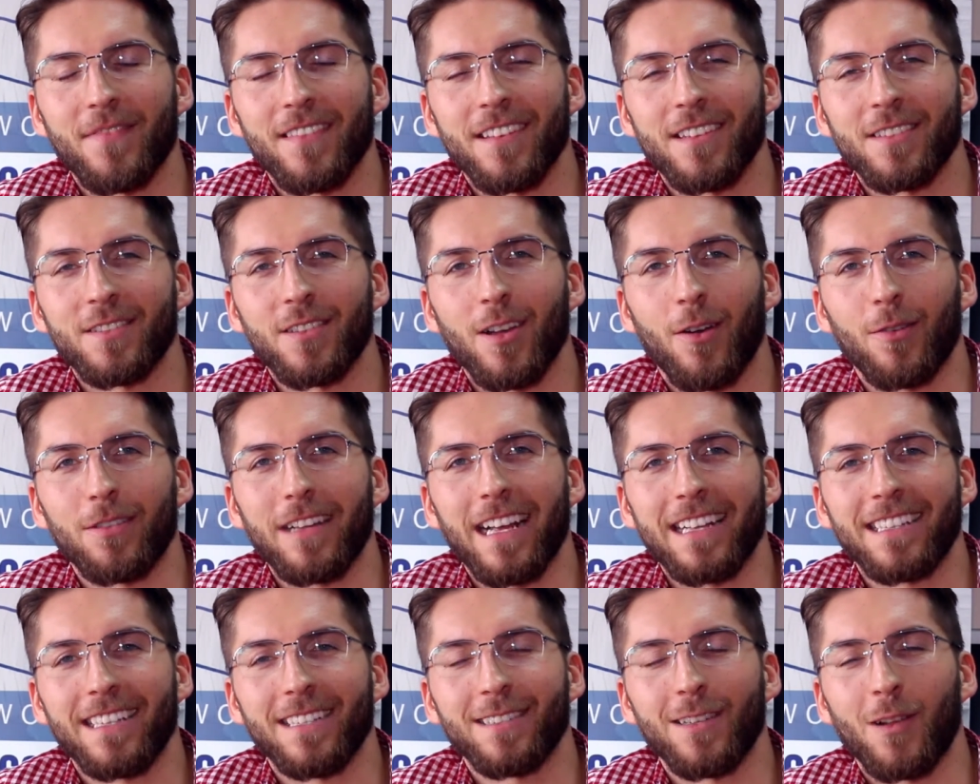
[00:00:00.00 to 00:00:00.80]
So
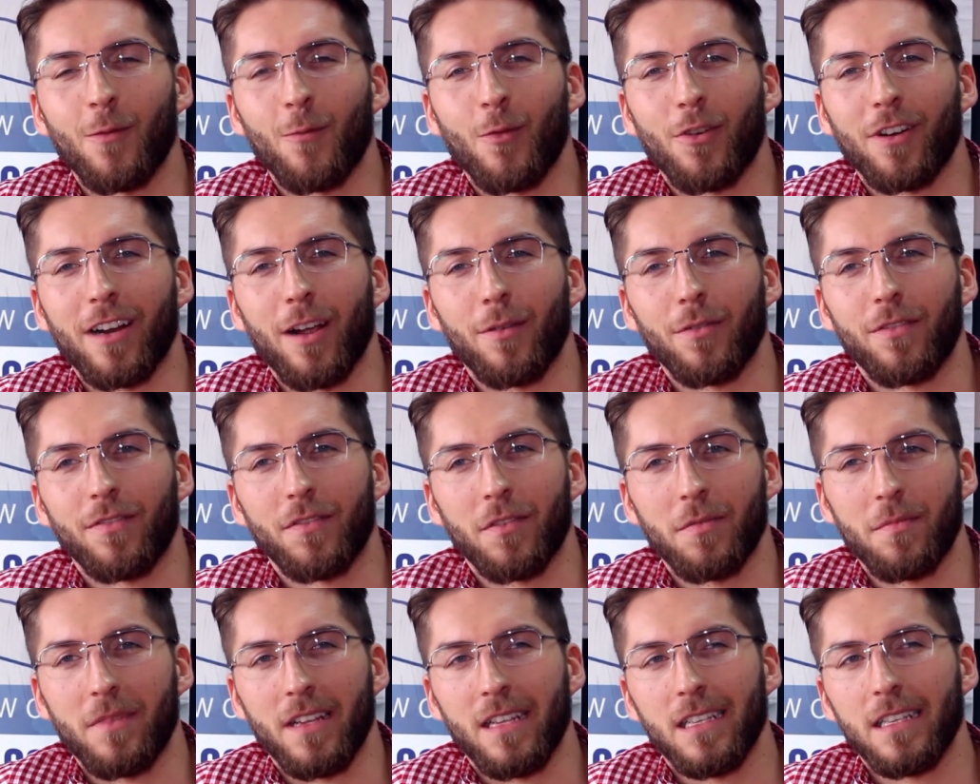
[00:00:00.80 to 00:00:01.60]
that didn't work out
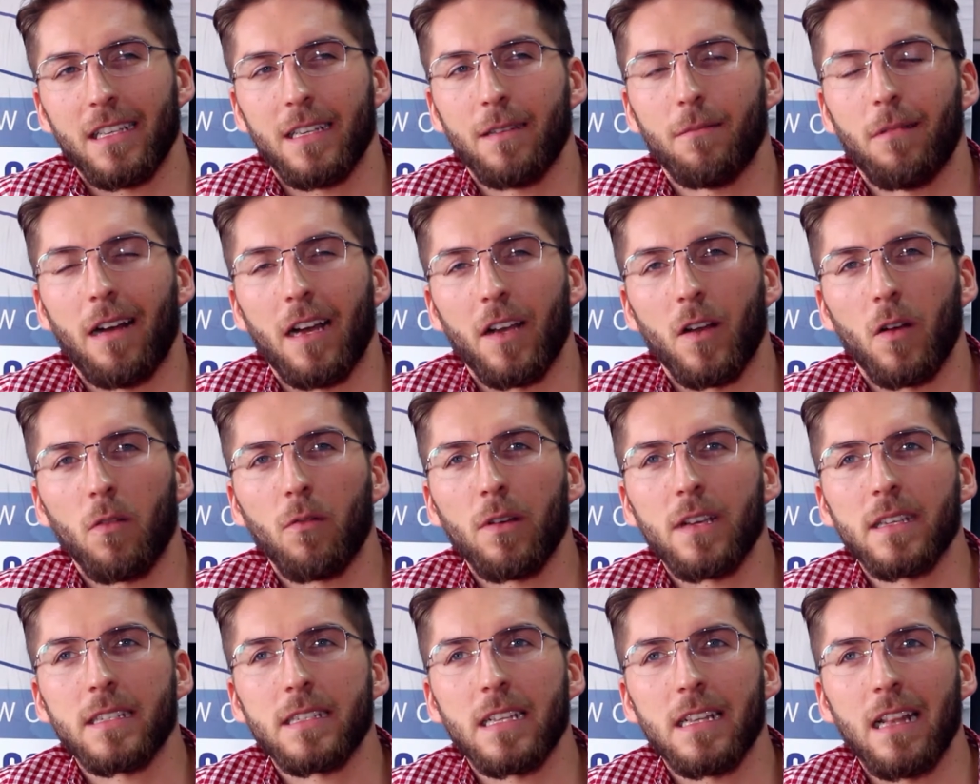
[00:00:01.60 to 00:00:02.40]
for me. I
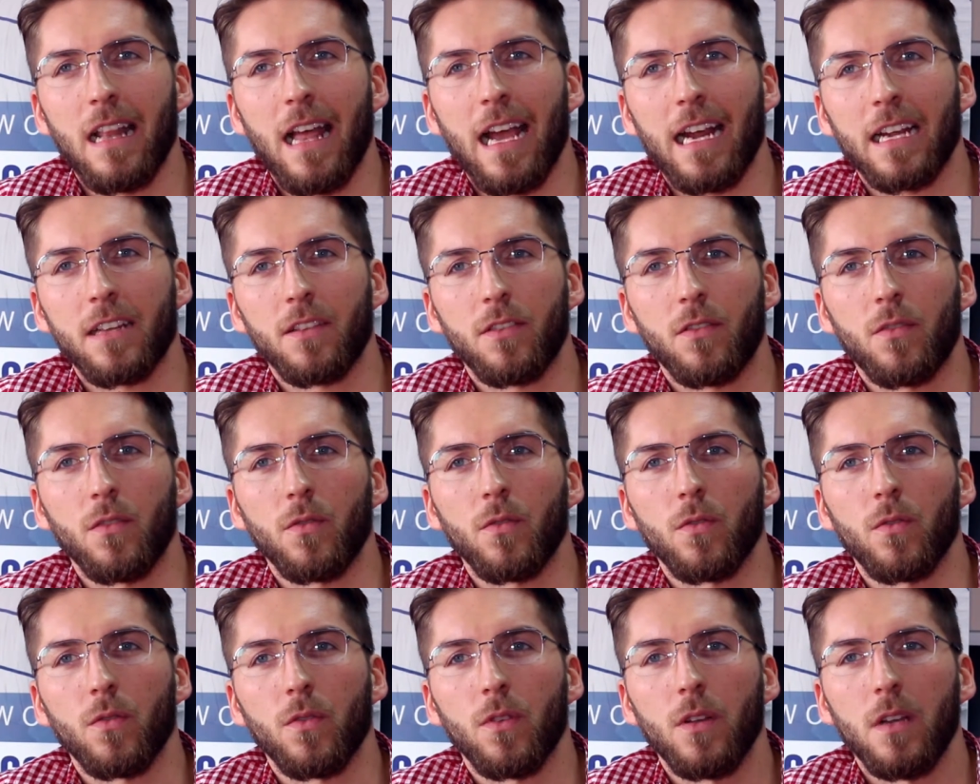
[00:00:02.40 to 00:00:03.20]
always liked
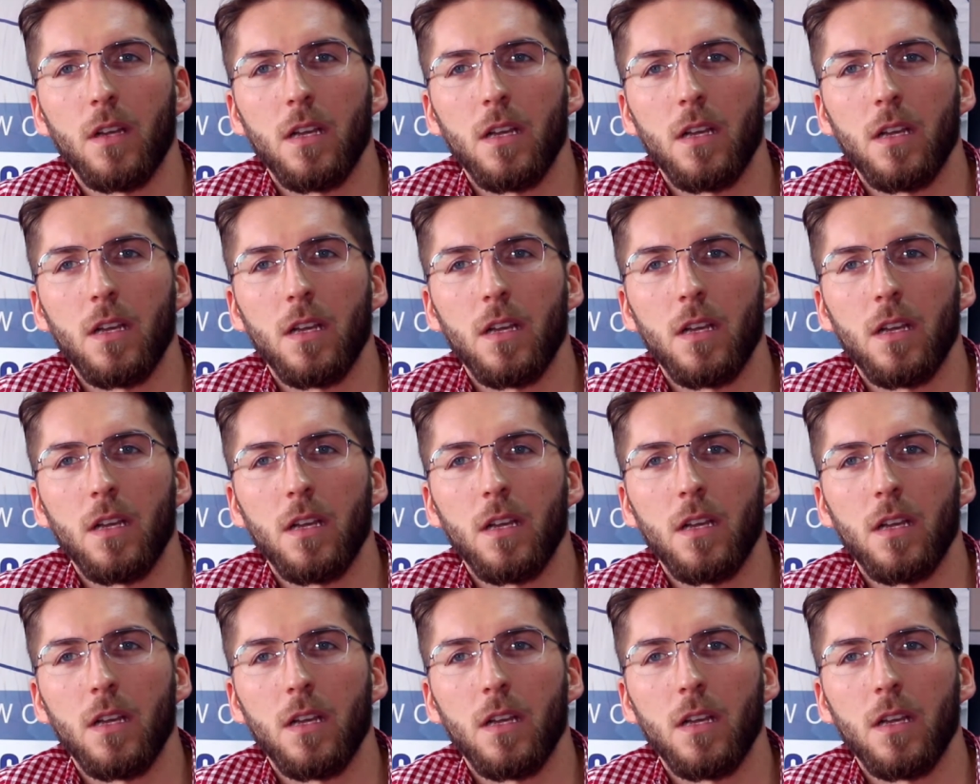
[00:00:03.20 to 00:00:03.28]
to